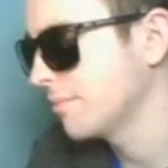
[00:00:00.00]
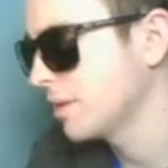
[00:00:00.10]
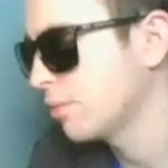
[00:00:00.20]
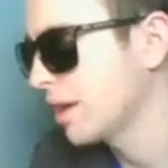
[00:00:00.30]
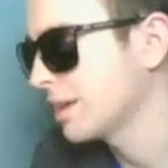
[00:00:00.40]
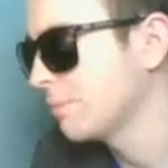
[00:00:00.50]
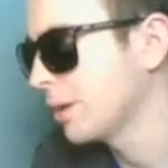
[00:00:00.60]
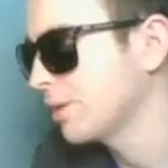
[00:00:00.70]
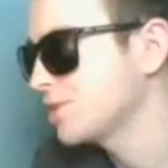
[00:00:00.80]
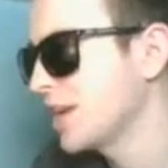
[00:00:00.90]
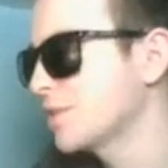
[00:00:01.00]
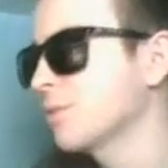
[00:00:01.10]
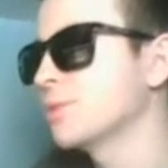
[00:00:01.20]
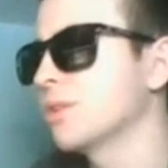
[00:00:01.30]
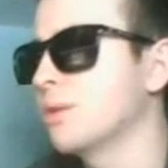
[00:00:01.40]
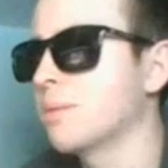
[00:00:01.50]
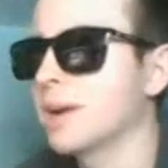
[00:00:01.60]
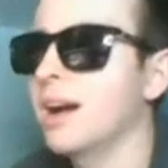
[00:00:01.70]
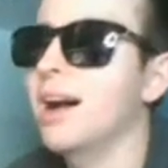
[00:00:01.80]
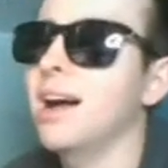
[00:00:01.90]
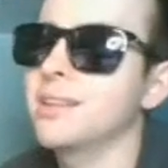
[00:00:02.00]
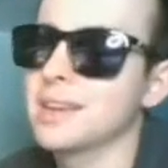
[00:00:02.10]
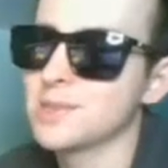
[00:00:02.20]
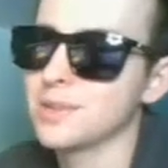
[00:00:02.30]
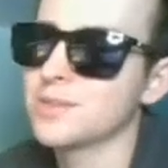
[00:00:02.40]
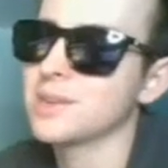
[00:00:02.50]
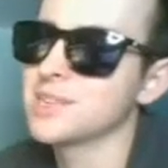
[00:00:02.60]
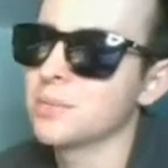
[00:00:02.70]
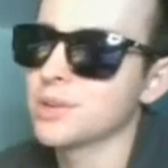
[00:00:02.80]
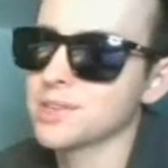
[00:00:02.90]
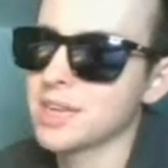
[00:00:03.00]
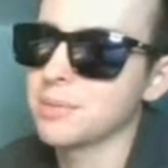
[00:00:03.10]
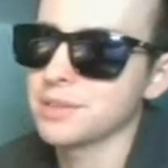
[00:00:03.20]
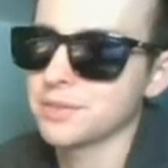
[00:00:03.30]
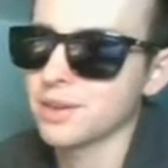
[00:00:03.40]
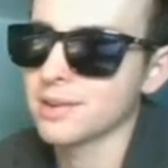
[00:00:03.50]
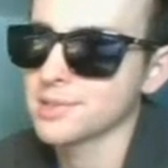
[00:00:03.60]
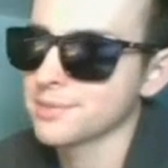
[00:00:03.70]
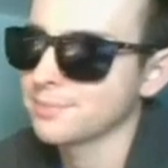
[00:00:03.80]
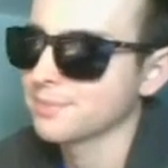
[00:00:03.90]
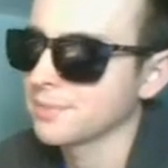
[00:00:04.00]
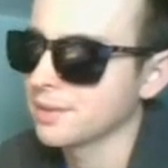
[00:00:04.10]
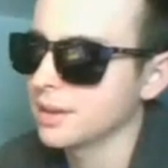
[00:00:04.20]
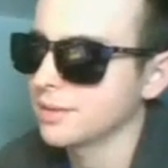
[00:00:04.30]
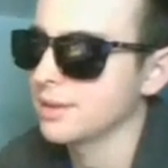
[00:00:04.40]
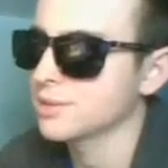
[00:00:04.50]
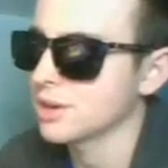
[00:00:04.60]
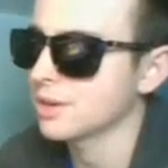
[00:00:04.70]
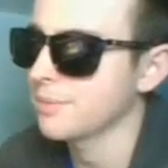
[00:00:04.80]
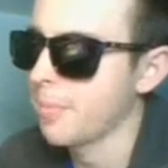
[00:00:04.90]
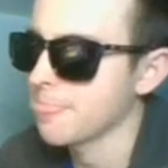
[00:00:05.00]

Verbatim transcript: Rocket barrel changed from drill walber. Ah, okay, so it's very similar, just a couple of different cards. Okay, sure.